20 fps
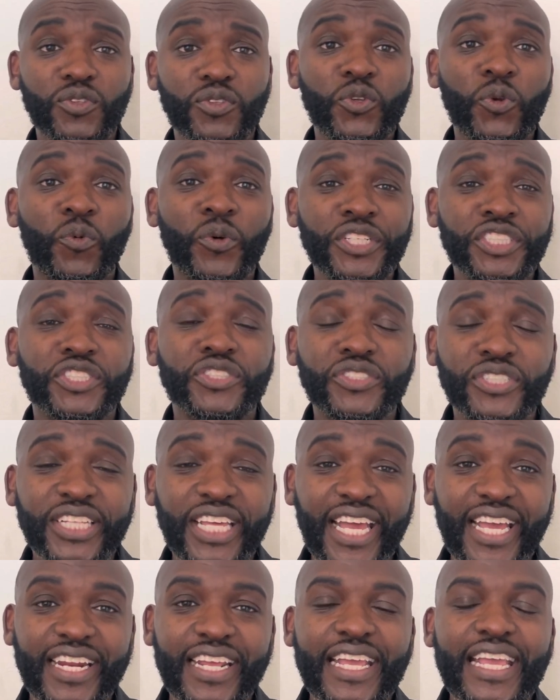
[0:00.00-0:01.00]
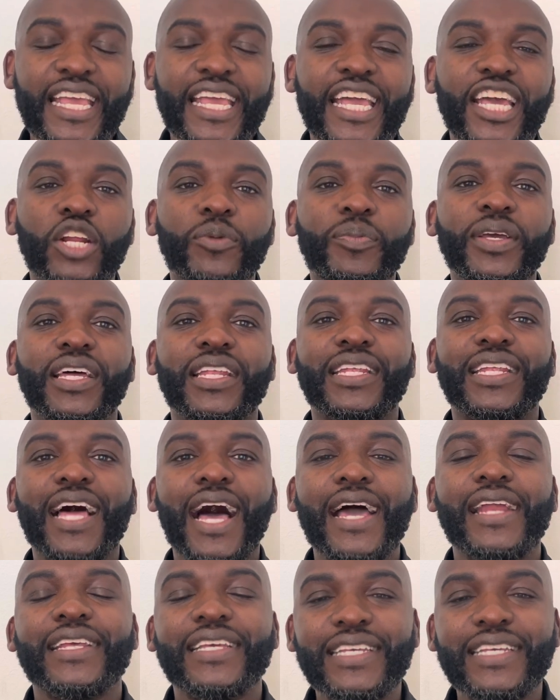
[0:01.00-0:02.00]
Once you do that, it'll be a
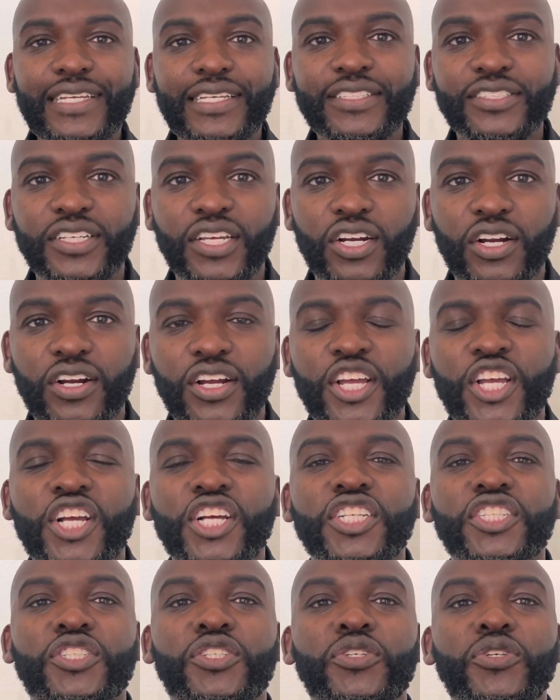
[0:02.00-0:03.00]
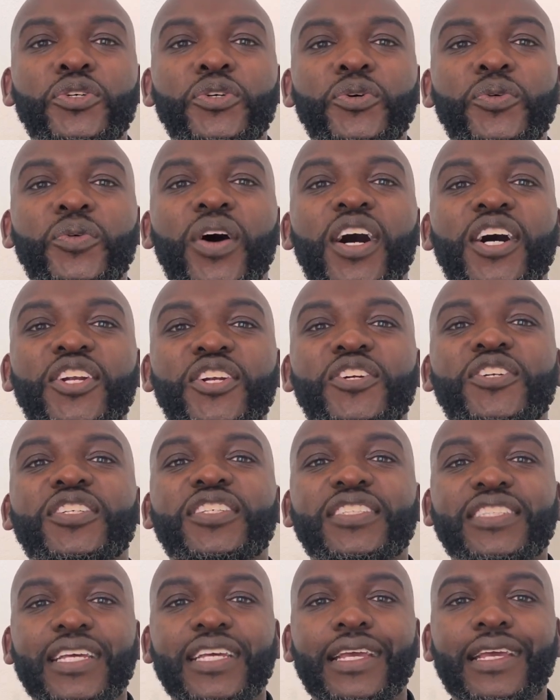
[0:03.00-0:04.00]
lot easier to
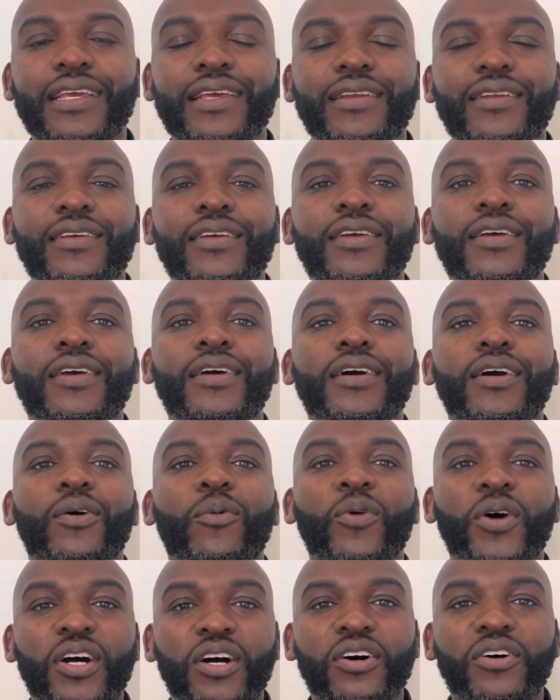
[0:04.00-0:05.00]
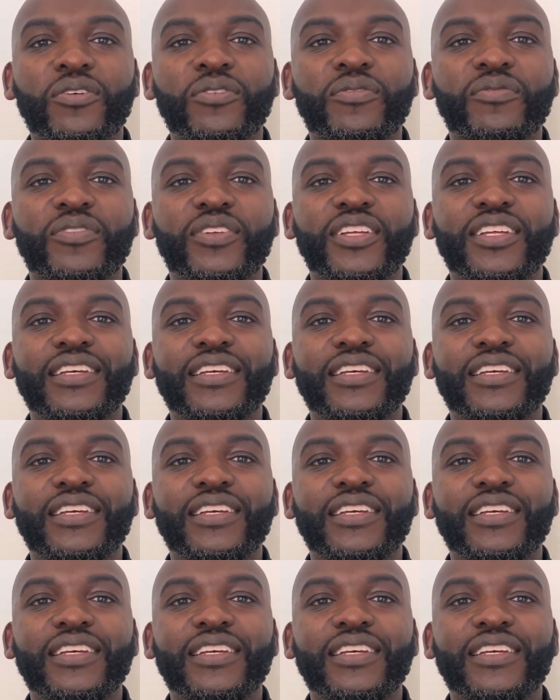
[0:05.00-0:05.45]
understand, well,